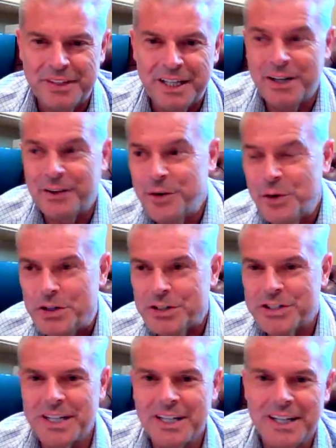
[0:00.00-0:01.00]
And of
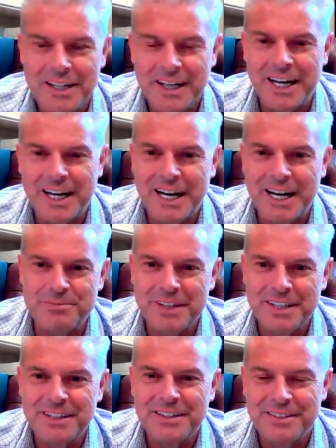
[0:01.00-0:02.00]
course,
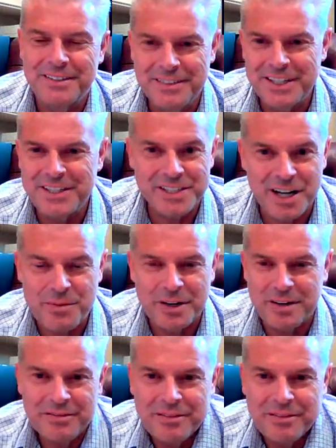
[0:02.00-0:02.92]
this summer,